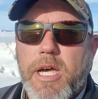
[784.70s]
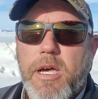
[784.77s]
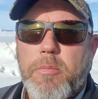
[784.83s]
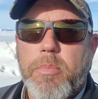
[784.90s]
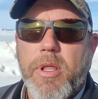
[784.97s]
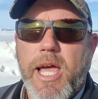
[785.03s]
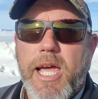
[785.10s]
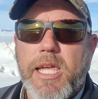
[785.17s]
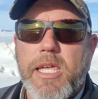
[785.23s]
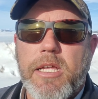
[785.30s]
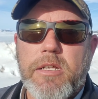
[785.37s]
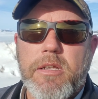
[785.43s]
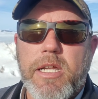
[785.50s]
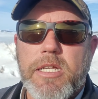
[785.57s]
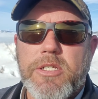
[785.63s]
Black
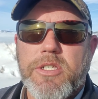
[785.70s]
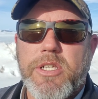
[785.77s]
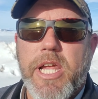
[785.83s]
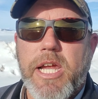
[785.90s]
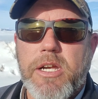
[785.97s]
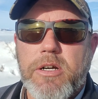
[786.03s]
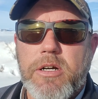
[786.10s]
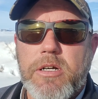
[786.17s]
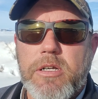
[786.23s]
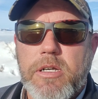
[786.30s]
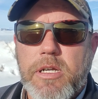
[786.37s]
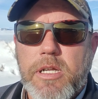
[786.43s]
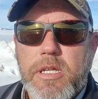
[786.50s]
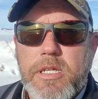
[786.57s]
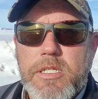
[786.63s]
and standard
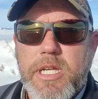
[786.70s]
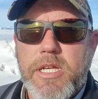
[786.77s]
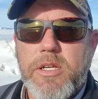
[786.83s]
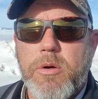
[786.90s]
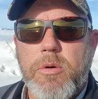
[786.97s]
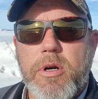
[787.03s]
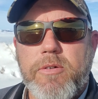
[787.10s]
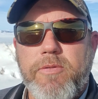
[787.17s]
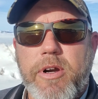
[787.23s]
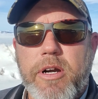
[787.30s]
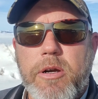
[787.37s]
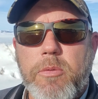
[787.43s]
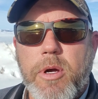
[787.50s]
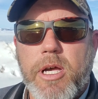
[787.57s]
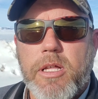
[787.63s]
tend to work
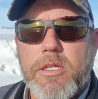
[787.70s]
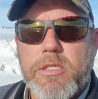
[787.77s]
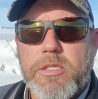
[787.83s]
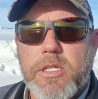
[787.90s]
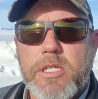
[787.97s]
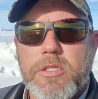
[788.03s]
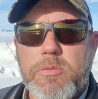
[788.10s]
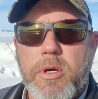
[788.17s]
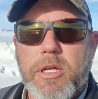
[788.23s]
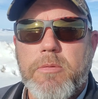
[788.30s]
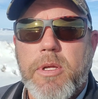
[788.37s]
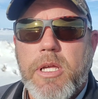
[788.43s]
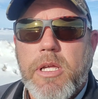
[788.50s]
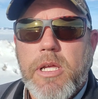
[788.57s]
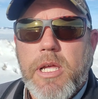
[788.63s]
very well as well.
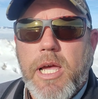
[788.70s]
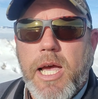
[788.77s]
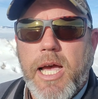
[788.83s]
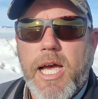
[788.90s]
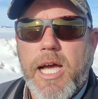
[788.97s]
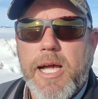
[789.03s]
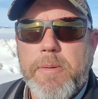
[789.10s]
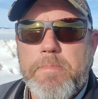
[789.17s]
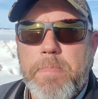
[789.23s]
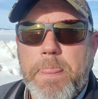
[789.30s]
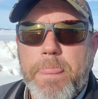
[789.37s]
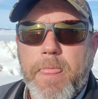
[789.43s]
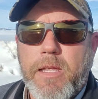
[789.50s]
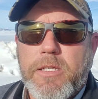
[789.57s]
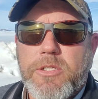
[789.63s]

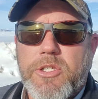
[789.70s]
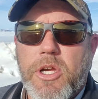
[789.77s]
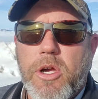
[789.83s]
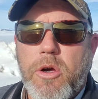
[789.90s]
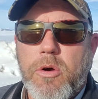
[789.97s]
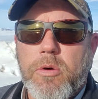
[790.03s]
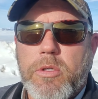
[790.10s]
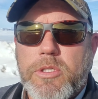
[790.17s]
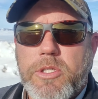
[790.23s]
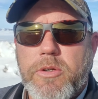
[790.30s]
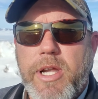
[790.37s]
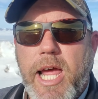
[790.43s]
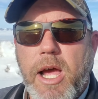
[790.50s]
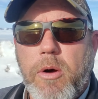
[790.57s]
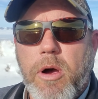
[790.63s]
So
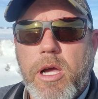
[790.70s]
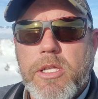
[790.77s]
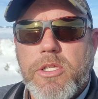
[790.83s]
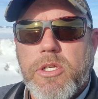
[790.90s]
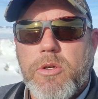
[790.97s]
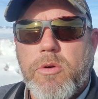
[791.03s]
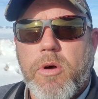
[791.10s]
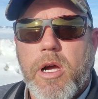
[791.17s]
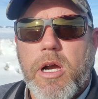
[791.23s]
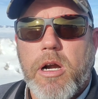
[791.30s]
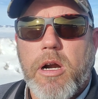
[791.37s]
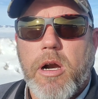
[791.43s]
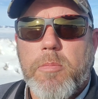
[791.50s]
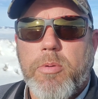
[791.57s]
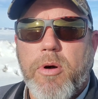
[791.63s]
now on to
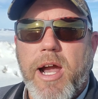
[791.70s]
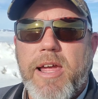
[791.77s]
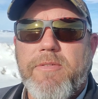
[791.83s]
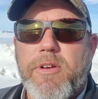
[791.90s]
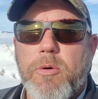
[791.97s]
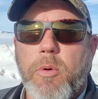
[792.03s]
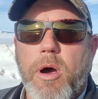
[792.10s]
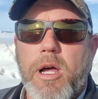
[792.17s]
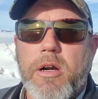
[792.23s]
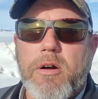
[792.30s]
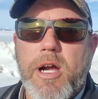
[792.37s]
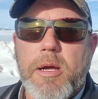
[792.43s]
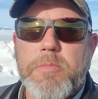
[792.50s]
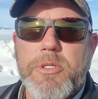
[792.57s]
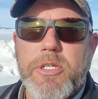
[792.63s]
our private water
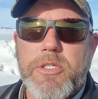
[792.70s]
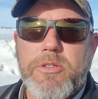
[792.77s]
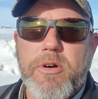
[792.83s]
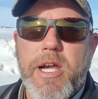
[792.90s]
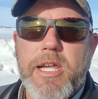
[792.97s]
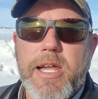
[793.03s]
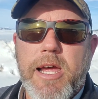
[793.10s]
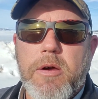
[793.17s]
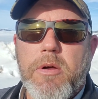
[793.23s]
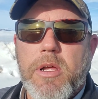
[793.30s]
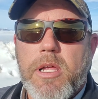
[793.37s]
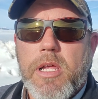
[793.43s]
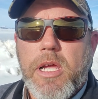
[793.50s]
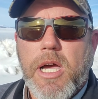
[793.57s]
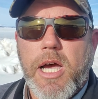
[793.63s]
options right now.
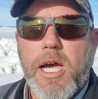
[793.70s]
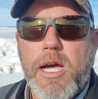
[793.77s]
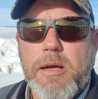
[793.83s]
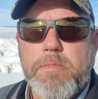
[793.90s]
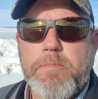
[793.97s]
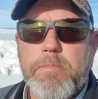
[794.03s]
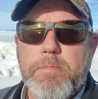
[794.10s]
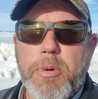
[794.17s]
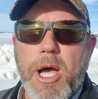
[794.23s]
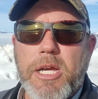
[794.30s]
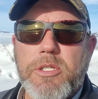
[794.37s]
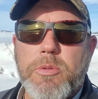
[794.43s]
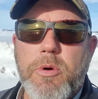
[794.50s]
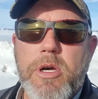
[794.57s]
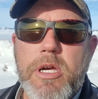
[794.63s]

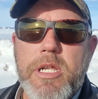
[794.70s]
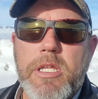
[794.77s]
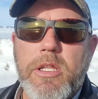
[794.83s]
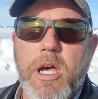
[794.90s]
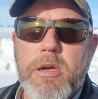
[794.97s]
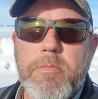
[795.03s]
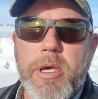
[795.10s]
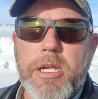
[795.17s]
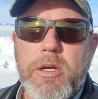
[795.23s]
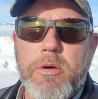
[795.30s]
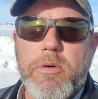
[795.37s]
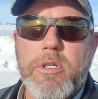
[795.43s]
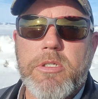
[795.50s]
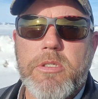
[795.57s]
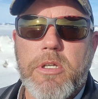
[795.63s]
Boxwood and Longmeadow
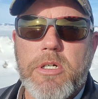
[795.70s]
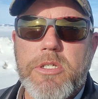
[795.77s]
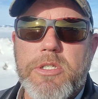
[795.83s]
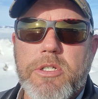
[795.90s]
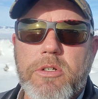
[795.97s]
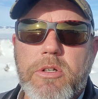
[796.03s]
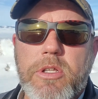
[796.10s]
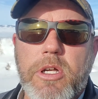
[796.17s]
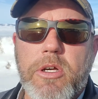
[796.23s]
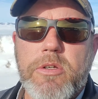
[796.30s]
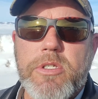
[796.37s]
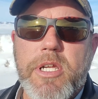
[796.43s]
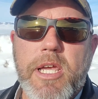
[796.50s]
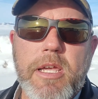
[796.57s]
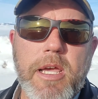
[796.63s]
are still
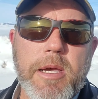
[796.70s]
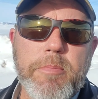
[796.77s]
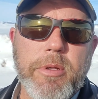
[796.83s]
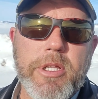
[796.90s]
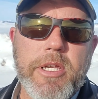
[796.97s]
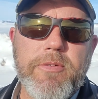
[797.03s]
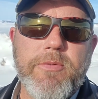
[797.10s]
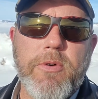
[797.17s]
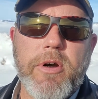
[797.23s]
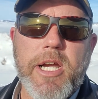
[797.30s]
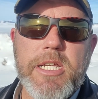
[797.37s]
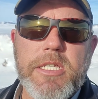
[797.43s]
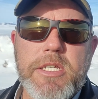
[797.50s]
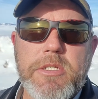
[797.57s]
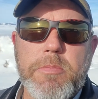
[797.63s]
closed. I believe we're
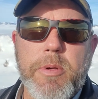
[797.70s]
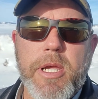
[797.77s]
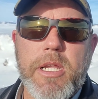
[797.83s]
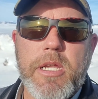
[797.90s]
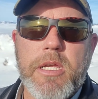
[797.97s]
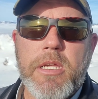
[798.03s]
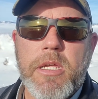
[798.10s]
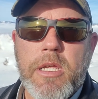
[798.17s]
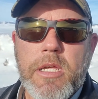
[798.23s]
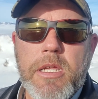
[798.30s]
anticipating